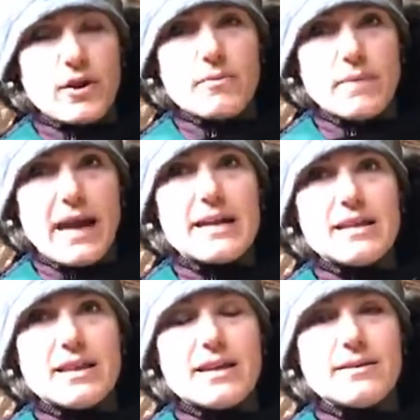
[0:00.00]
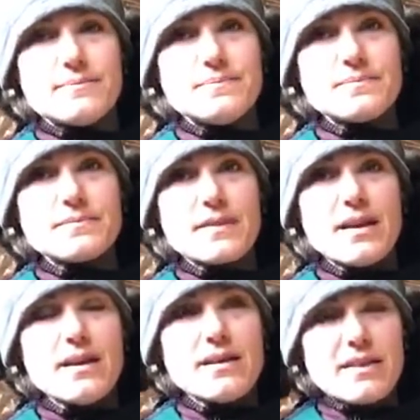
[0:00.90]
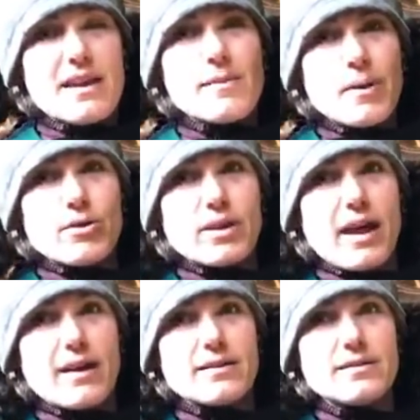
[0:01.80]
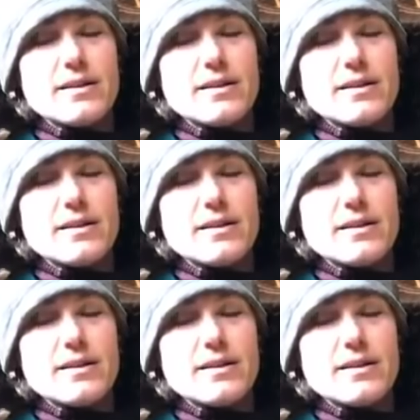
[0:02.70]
from anything? Think about that.